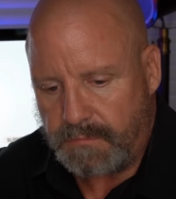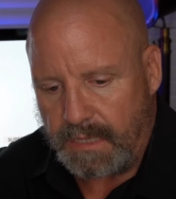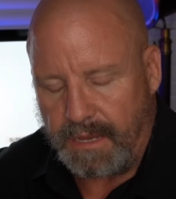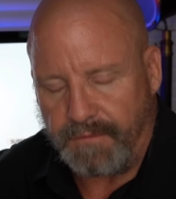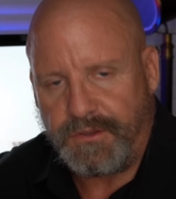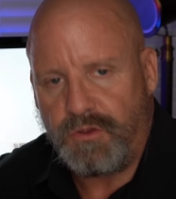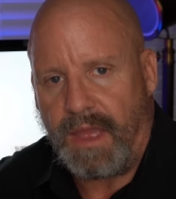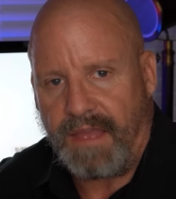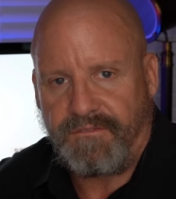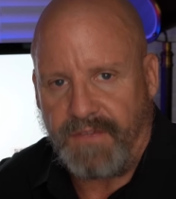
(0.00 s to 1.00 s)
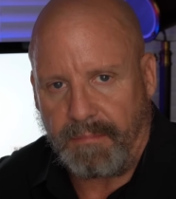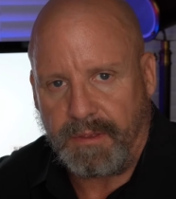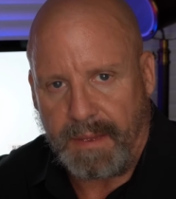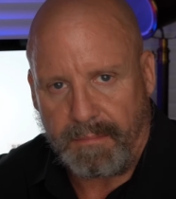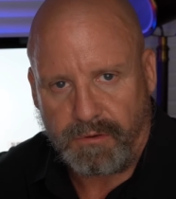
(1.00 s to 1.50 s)
If you have family
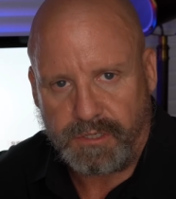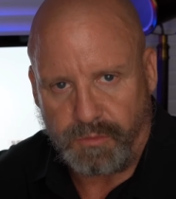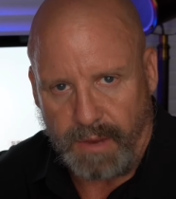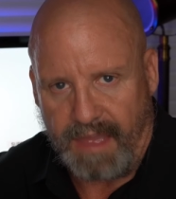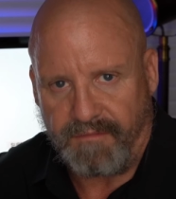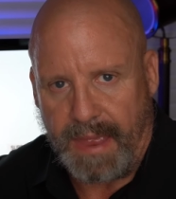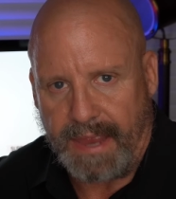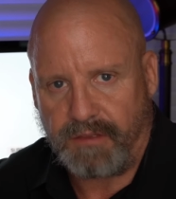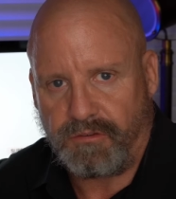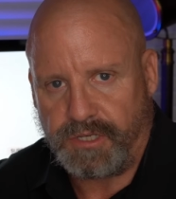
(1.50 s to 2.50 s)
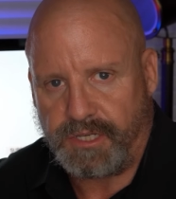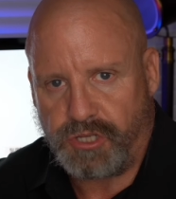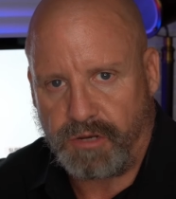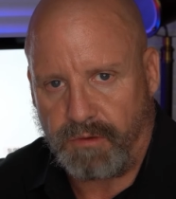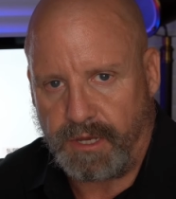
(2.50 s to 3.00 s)
members who have macular
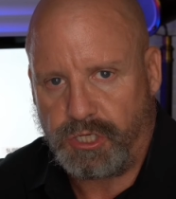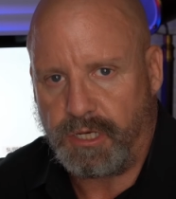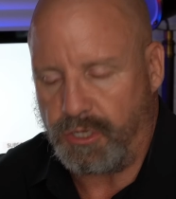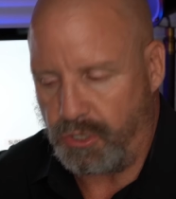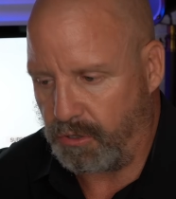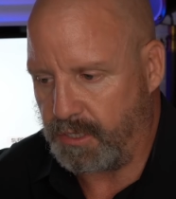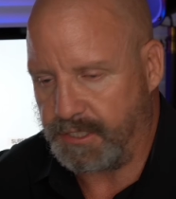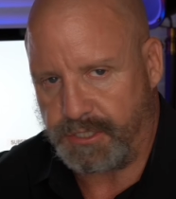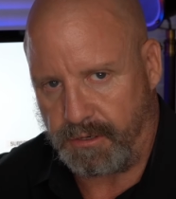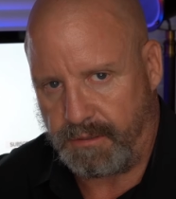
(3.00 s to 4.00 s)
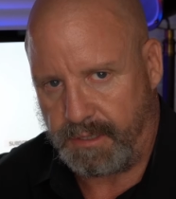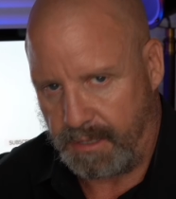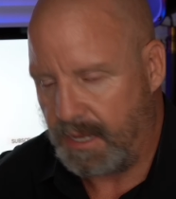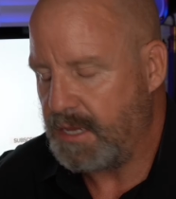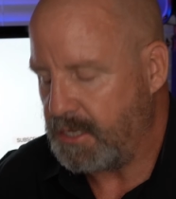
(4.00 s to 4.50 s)
degeneration and you're concerned,
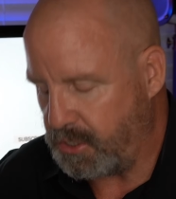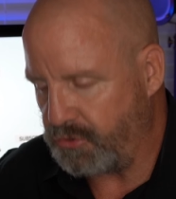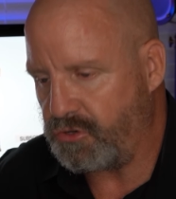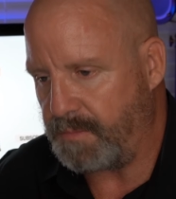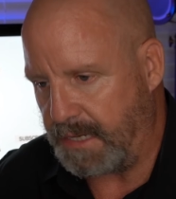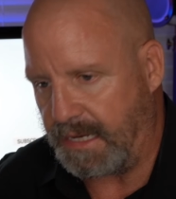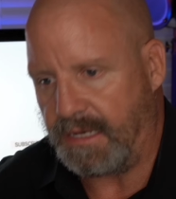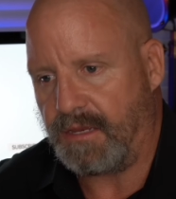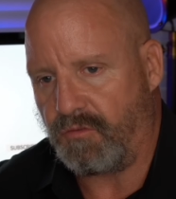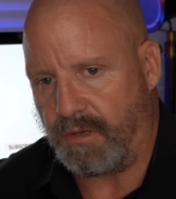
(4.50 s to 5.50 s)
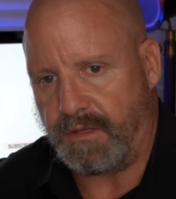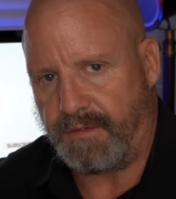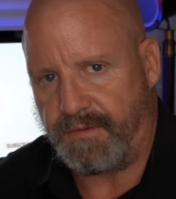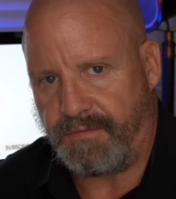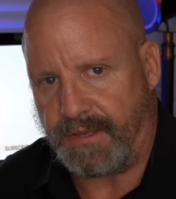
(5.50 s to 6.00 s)
you should be eating green
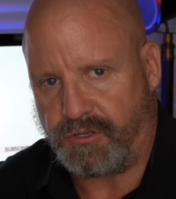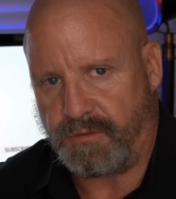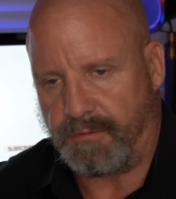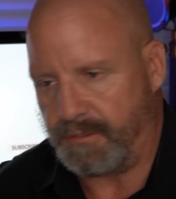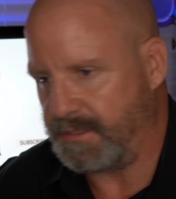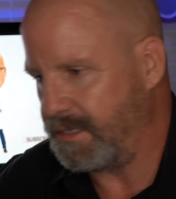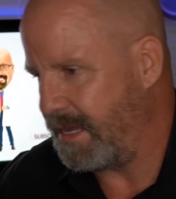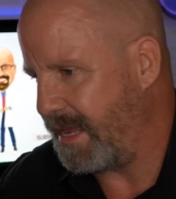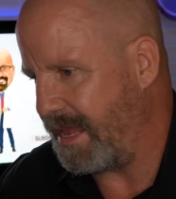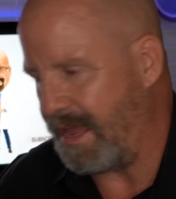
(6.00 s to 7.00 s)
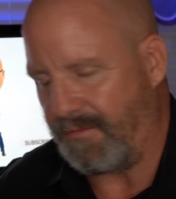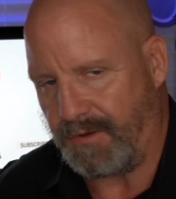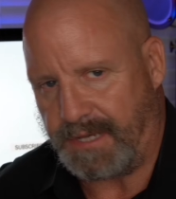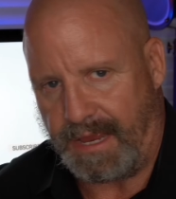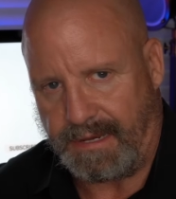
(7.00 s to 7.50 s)
leafy vegetables every
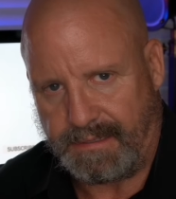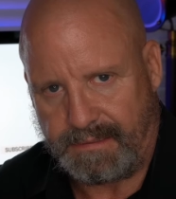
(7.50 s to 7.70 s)
day.